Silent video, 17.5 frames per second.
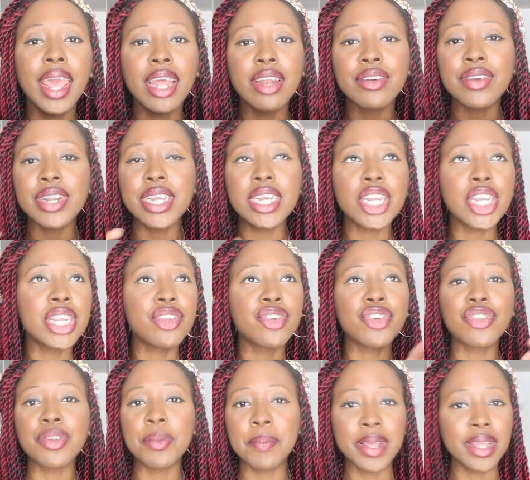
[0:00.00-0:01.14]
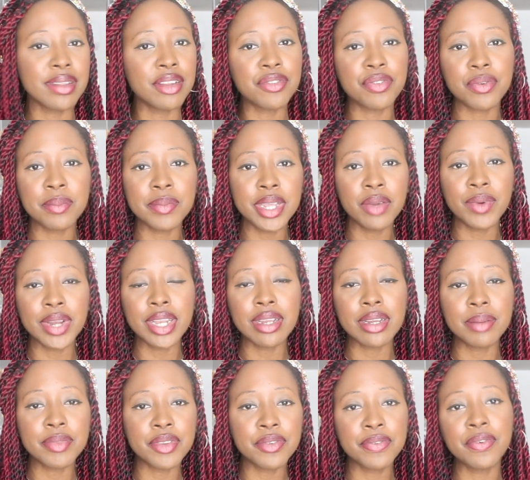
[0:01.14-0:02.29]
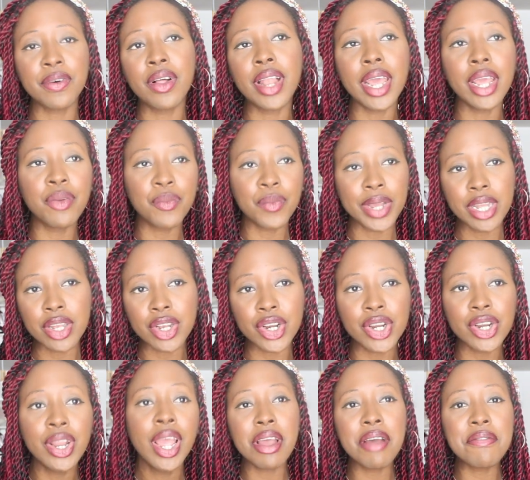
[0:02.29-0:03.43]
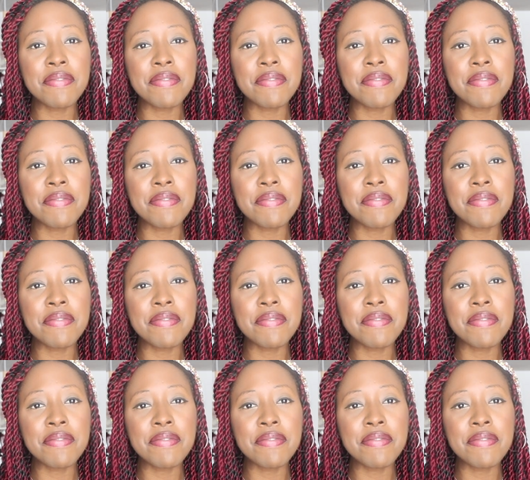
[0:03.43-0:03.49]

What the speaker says: leather ish is just a basic for me when it comes to fall and winter.